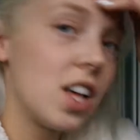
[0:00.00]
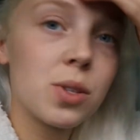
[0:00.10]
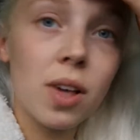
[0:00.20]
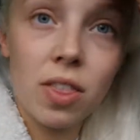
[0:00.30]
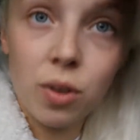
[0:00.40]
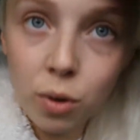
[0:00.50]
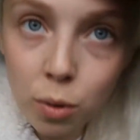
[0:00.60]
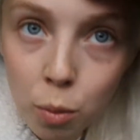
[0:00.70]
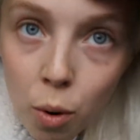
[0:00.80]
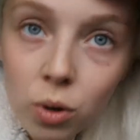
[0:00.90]
So I
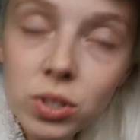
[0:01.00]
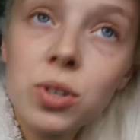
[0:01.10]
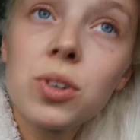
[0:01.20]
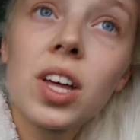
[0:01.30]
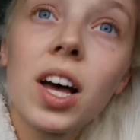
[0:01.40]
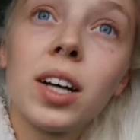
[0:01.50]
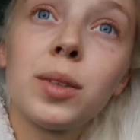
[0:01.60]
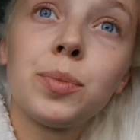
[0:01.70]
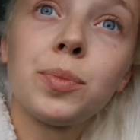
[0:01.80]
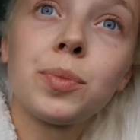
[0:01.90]
thought, what
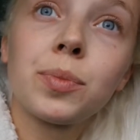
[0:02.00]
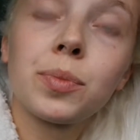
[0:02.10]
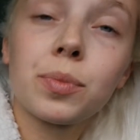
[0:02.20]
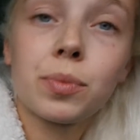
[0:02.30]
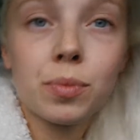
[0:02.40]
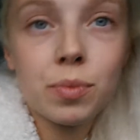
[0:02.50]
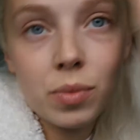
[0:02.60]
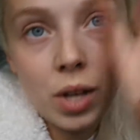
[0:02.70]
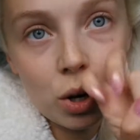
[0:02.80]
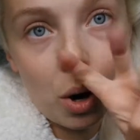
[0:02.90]
other
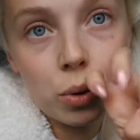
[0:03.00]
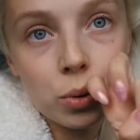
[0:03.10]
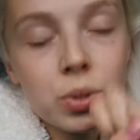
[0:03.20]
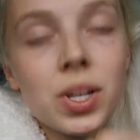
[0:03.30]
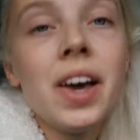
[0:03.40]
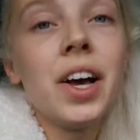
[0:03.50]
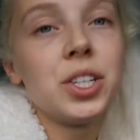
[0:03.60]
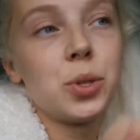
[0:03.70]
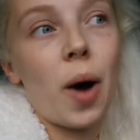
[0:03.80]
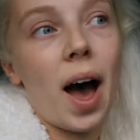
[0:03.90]
goals
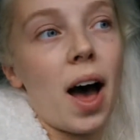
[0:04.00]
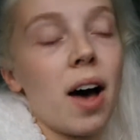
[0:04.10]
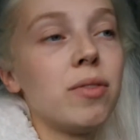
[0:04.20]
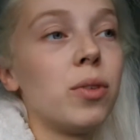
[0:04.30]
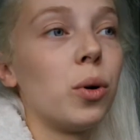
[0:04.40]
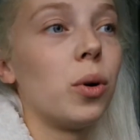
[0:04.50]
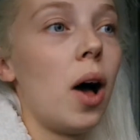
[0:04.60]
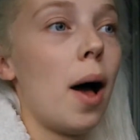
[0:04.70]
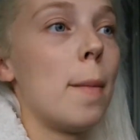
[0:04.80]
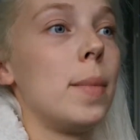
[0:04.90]
do I have
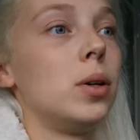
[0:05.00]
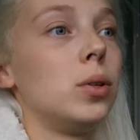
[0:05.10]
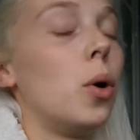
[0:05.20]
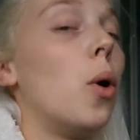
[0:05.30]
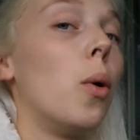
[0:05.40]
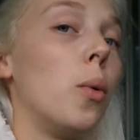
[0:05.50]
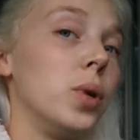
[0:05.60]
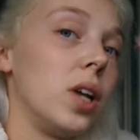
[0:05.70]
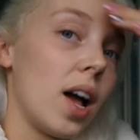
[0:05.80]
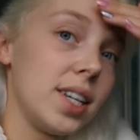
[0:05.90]
or
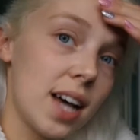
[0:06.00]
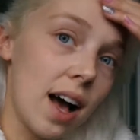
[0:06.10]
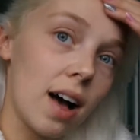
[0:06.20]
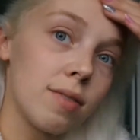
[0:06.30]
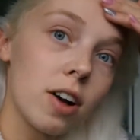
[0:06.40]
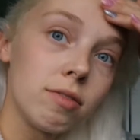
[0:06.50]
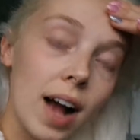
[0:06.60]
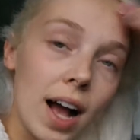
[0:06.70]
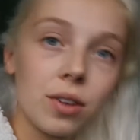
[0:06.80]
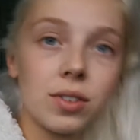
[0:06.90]
would like to have
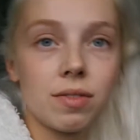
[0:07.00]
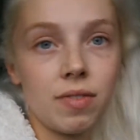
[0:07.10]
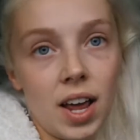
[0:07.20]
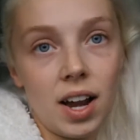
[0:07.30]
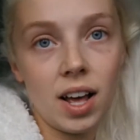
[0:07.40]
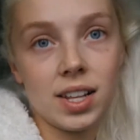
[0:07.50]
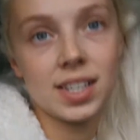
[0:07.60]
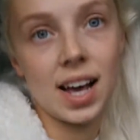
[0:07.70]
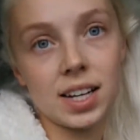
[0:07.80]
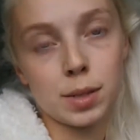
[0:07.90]
around
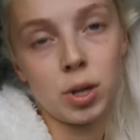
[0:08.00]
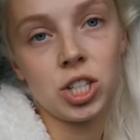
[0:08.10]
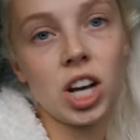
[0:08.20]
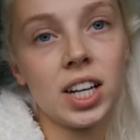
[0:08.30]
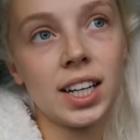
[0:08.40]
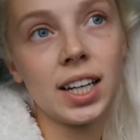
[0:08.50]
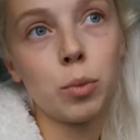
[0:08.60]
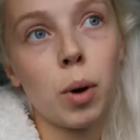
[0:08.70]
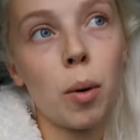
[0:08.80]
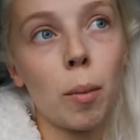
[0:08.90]
fitness and my journey?
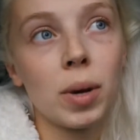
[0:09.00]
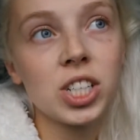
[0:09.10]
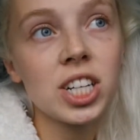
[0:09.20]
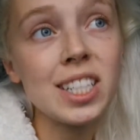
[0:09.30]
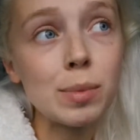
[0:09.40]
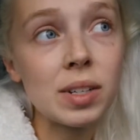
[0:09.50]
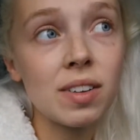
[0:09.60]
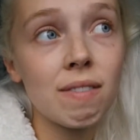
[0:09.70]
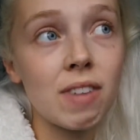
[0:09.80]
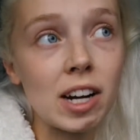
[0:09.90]
Well, my journey's
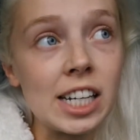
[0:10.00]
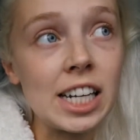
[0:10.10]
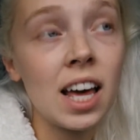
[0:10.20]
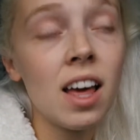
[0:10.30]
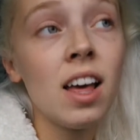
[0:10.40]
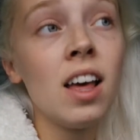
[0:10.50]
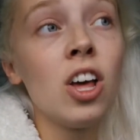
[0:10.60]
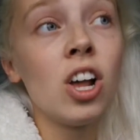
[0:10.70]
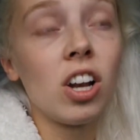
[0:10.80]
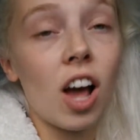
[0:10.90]
been very
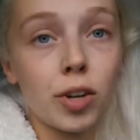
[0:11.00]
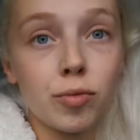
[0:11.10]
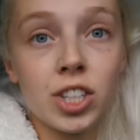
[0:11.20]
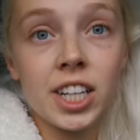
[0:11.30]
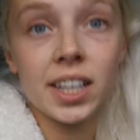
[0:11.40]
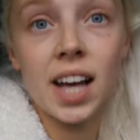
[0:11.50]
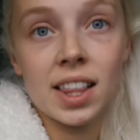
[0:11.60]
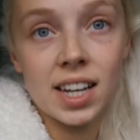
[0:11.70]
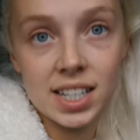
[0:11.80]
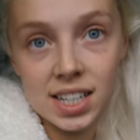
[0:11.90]
like running,
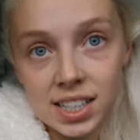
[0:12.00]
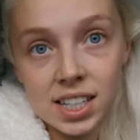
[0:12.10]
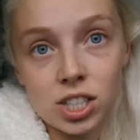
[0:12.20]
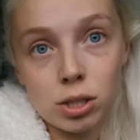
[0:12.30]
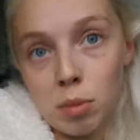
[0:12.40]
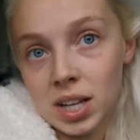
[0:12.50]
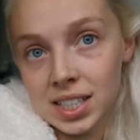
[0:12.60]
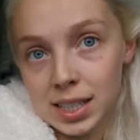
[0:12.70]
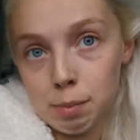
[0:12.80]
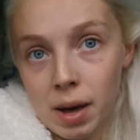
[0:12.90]
athletics and
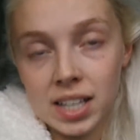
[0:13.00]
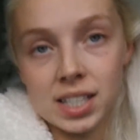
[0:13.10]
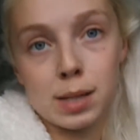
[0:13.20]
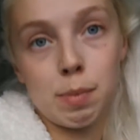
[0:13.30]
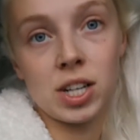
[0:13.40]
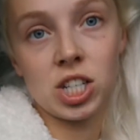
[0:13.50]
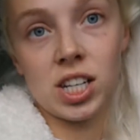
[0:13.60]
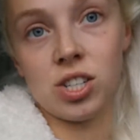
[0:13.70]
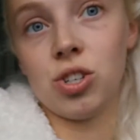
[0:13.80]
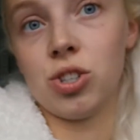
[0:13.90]
gymnastics based,
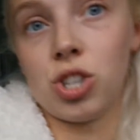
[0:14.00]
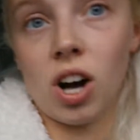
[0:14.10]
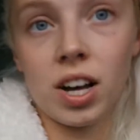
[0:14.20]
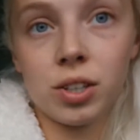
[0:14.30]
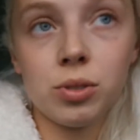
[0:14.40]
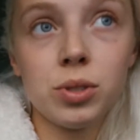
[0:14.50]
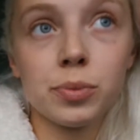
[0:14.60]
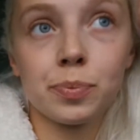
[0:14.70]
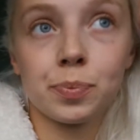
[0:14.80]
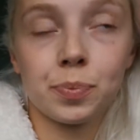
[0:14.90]
especially as a young child.